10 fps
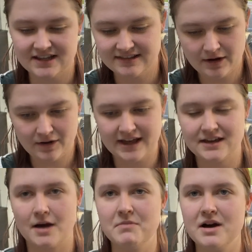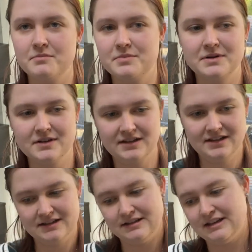They will like come up
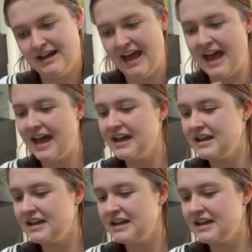in the air,